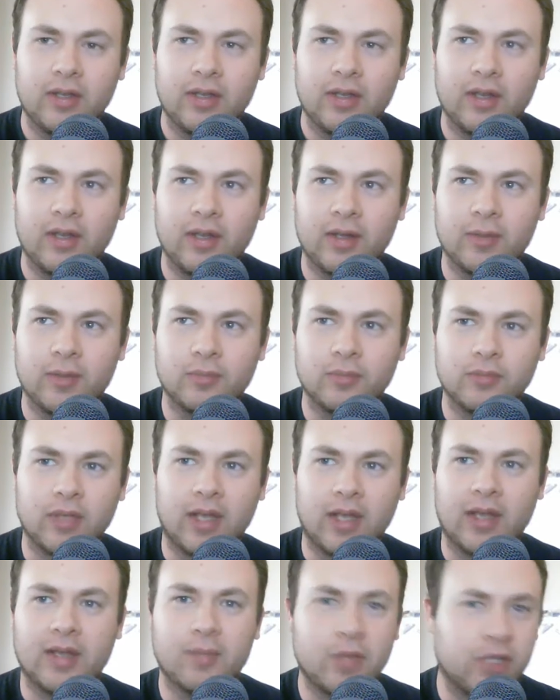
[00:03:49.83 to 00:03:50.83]
Um,
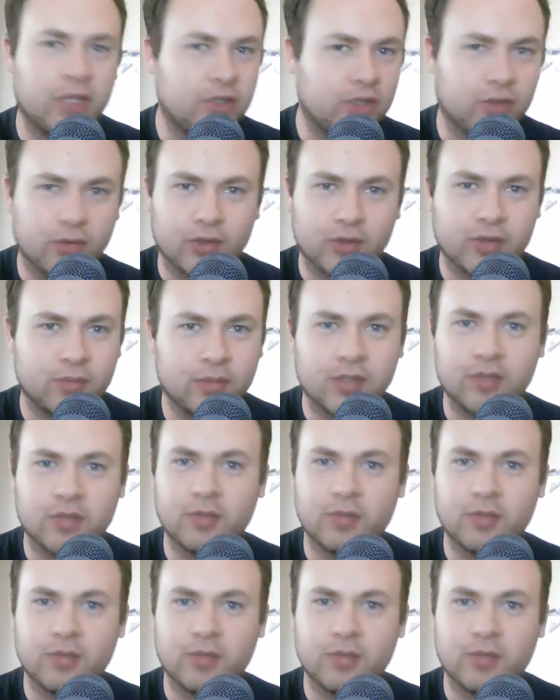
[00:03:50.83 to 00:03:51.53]
I mentioned Christmas